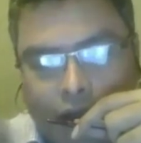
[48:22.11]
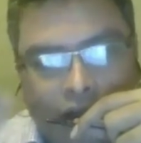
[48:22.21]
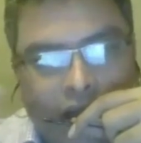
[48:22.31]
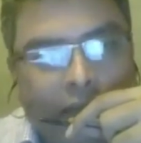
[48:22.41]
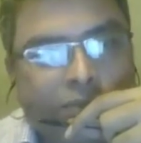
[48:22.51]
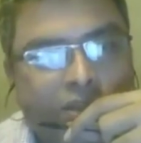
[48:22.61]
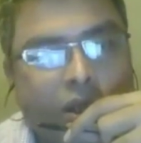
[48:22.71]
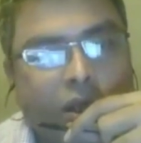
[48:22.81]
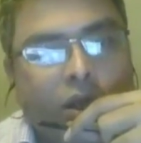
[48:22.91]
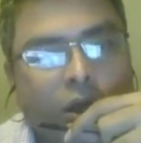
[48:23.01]
times
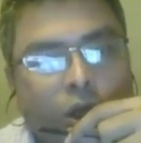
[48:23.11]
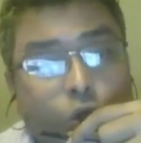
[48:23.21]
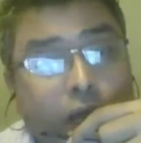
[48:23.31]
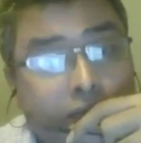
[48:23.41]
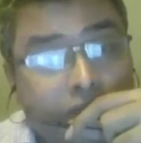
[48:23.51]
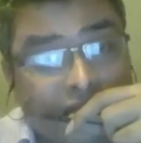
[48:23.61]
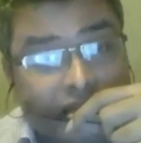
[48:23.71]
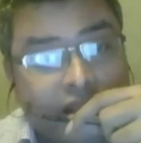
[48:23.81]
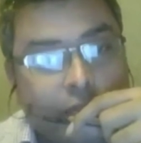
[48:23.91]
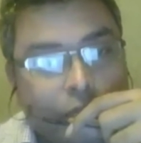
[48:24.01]
to convince
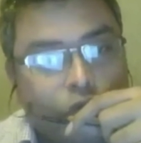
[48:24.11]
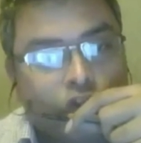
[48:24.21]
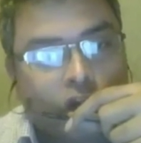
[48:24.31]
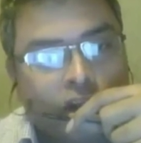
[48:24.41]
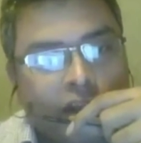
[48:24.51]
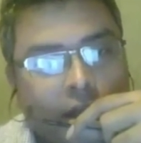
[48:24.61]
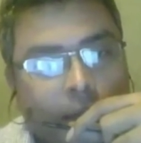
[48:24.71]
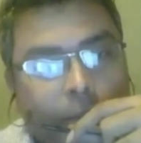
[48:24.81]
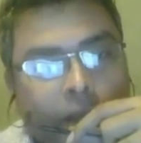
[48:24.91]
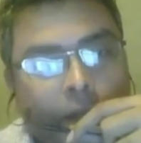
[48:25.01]
them to join the
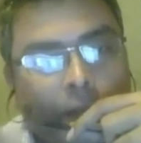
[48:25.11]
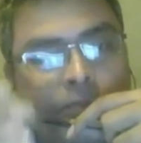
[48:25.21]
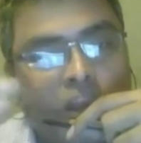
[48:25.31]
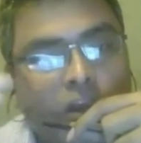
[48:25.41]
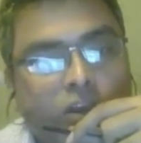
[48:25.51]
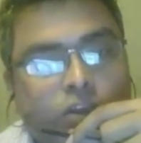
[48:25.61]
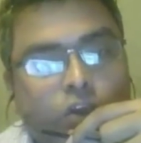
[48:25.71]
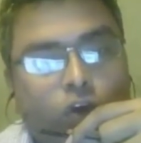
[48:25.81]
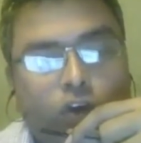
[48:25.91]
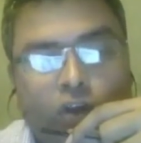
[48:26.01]
company.
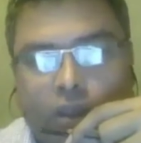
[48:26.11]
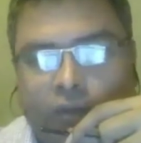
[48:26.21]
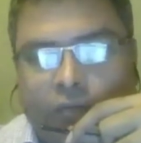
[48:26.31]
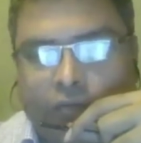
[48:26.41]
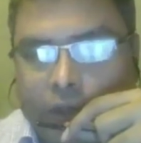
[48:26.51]
So every